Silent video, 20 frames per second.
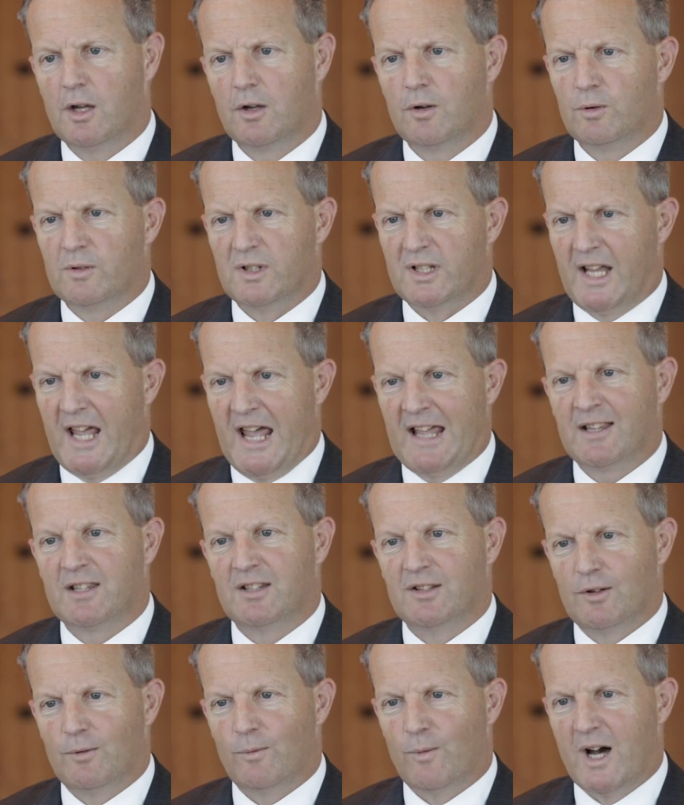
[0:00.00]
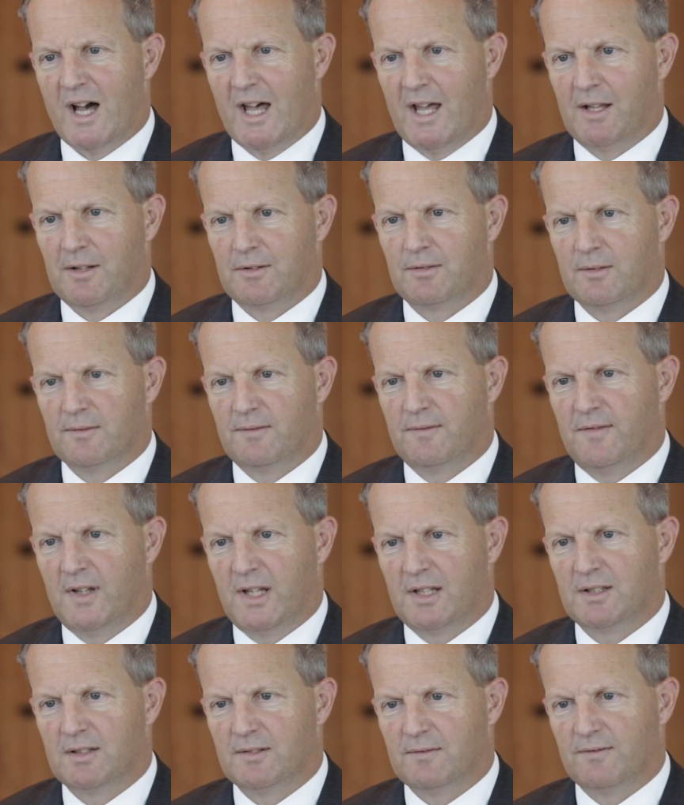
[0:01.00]
couldn't act in a way to
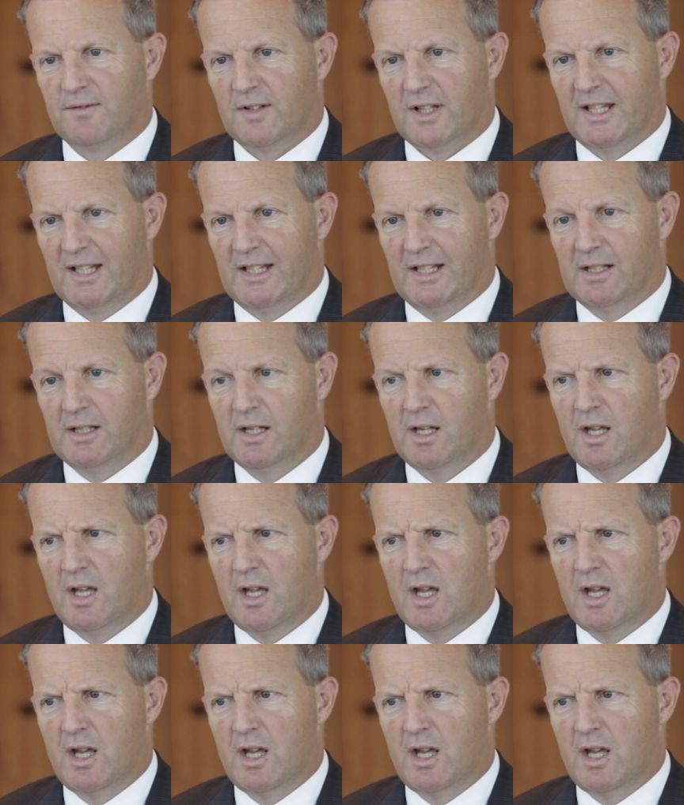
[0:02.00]
effectively